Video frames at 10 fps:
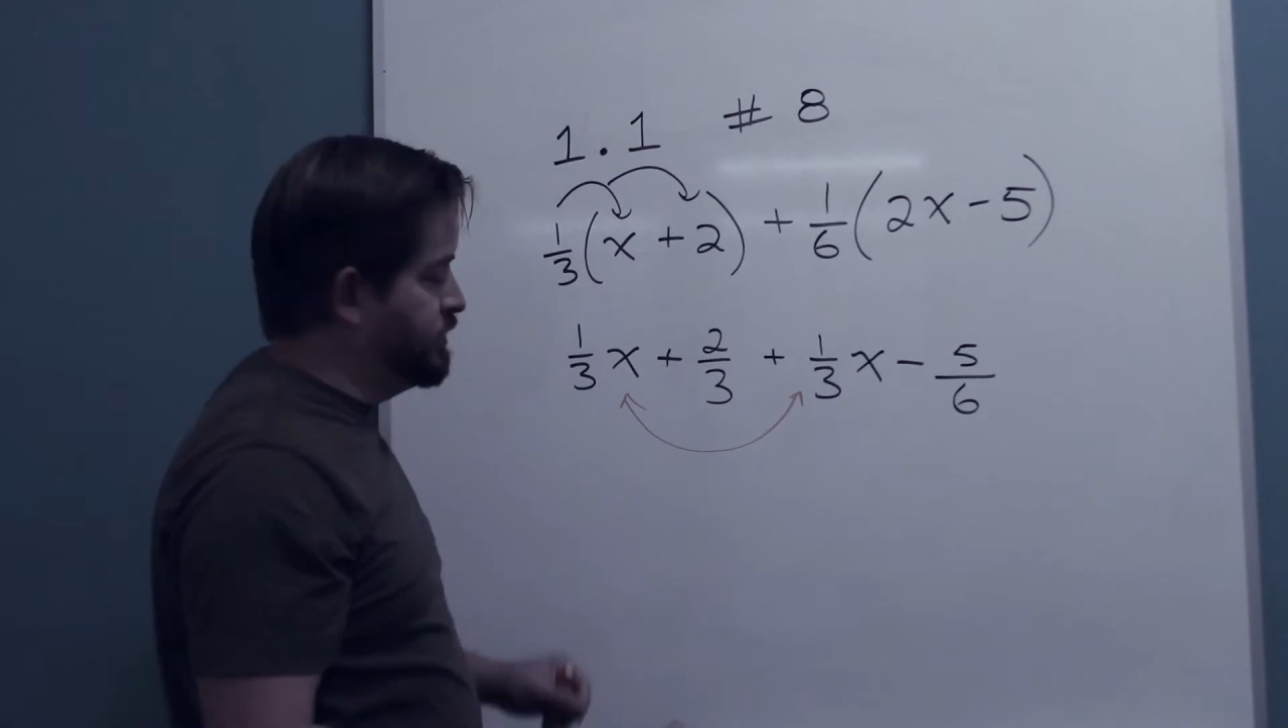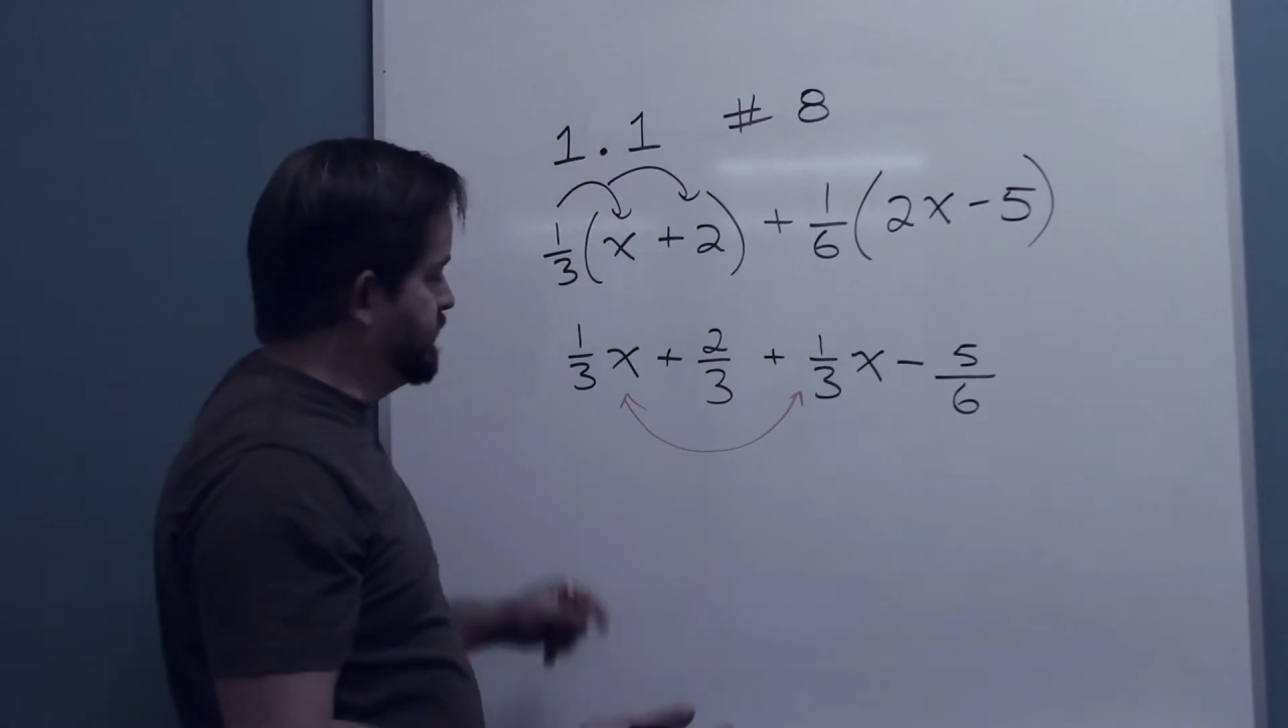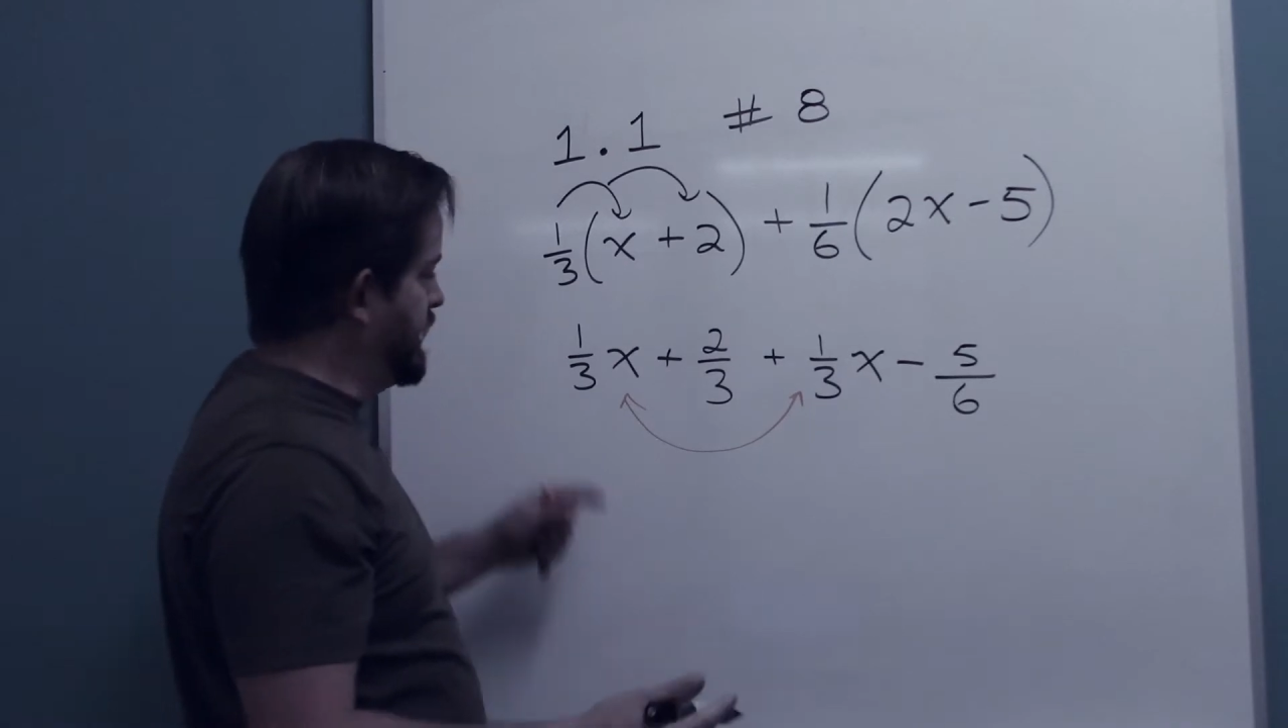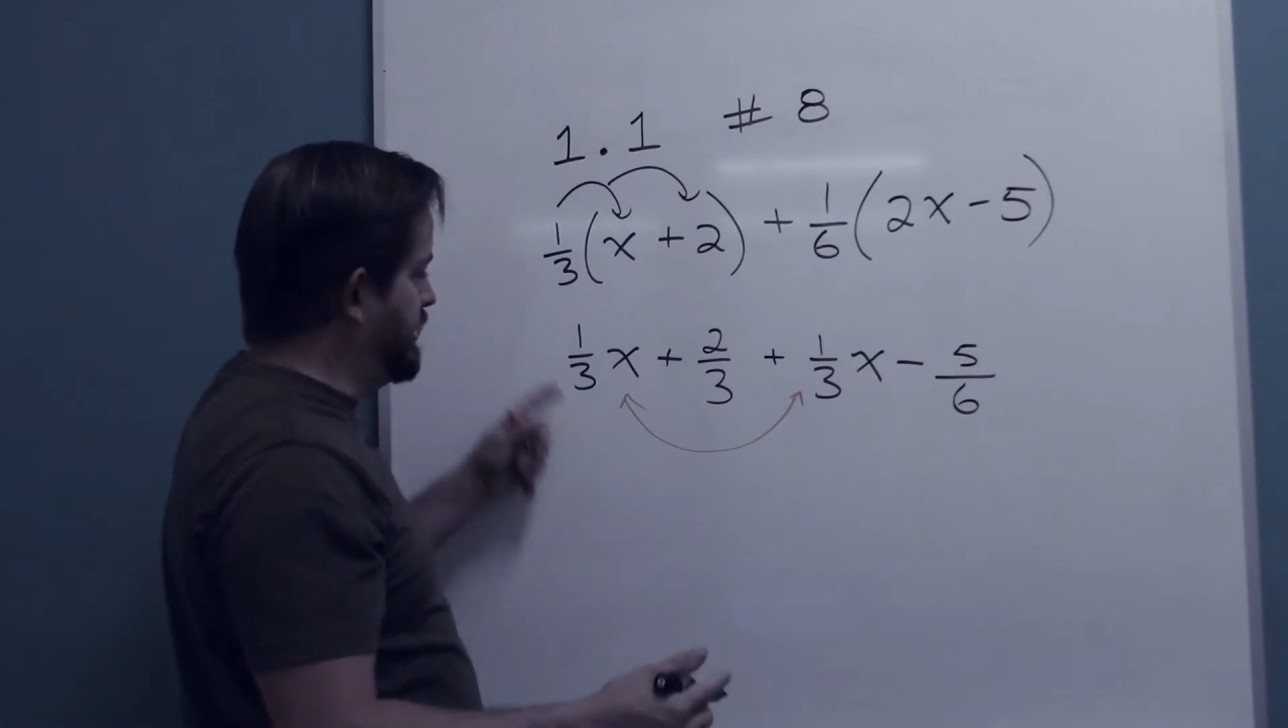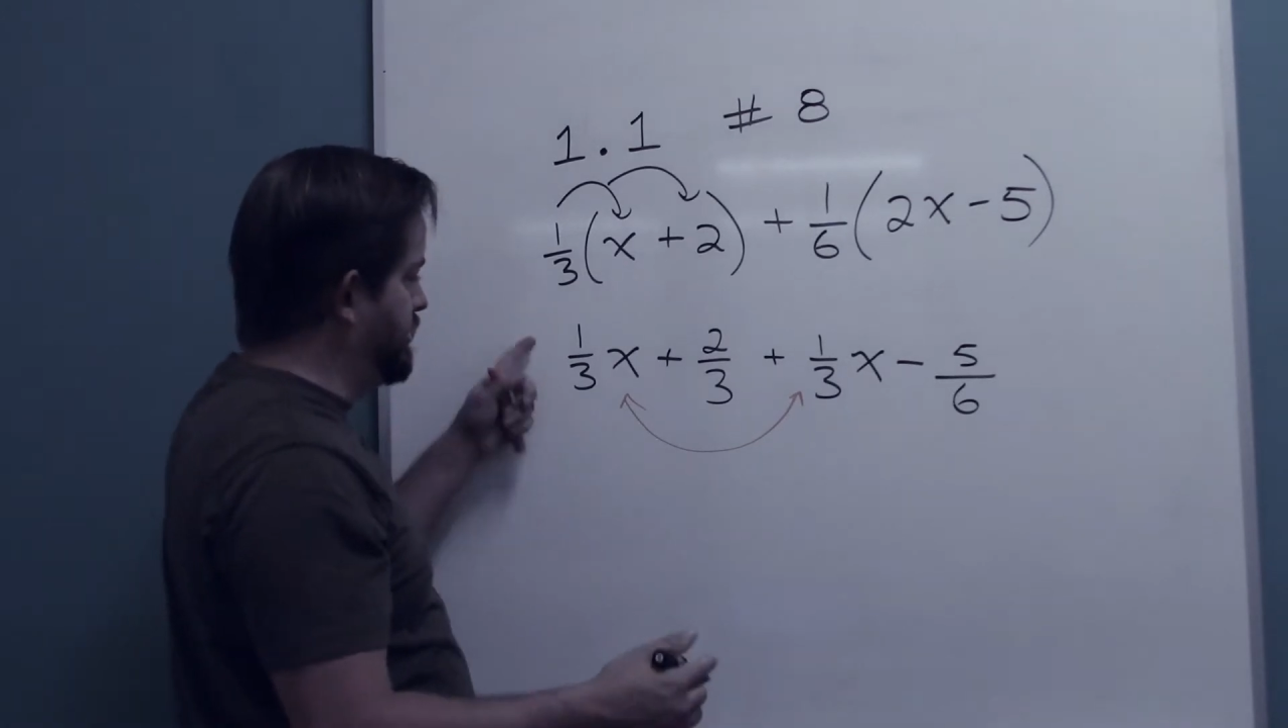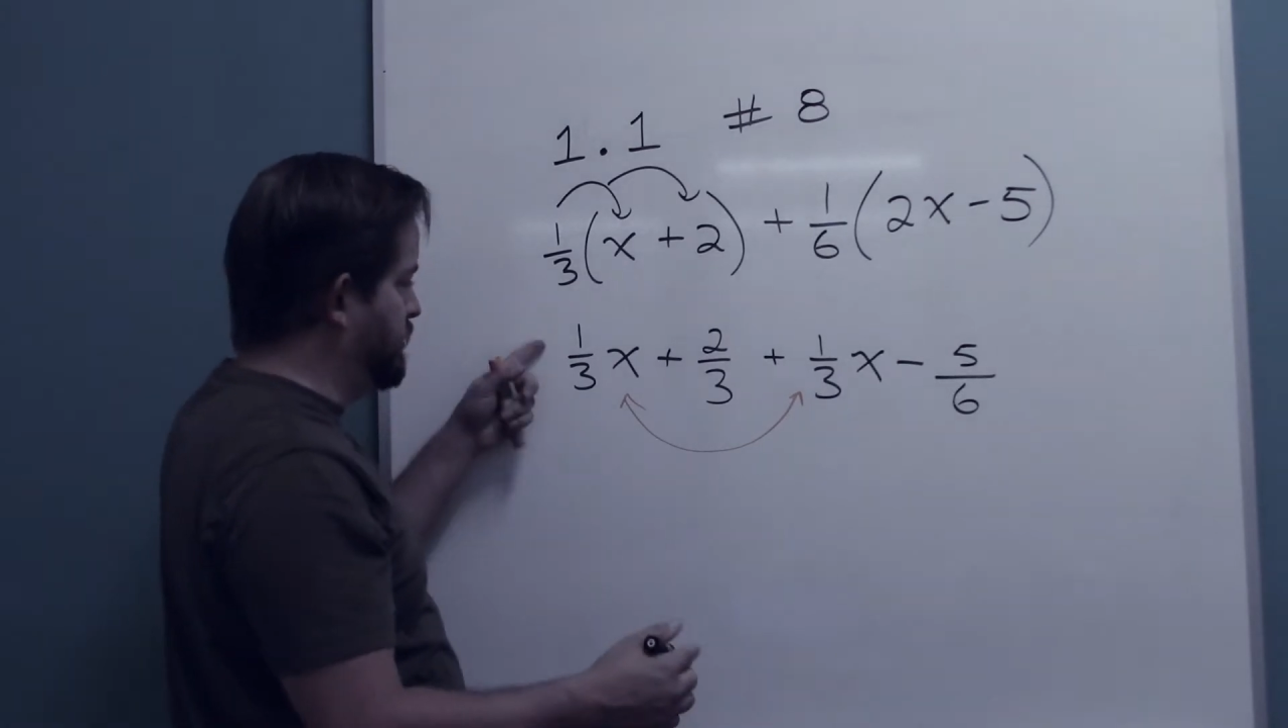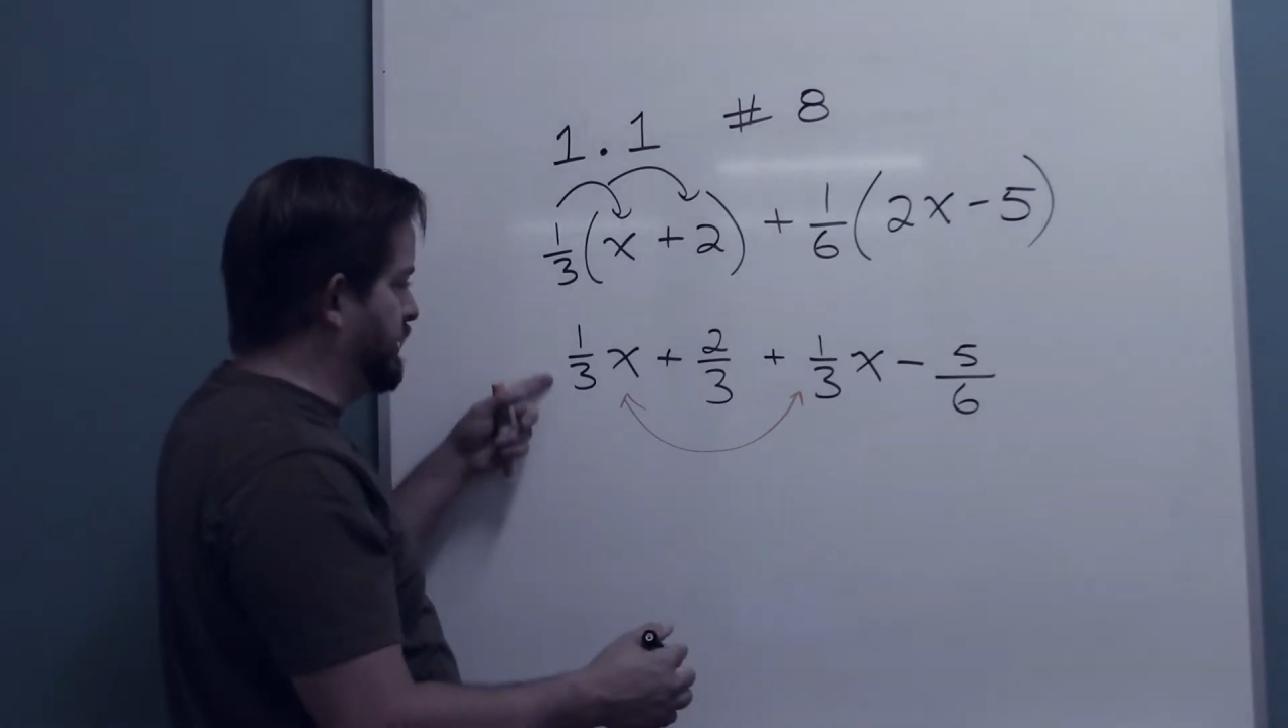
too bad.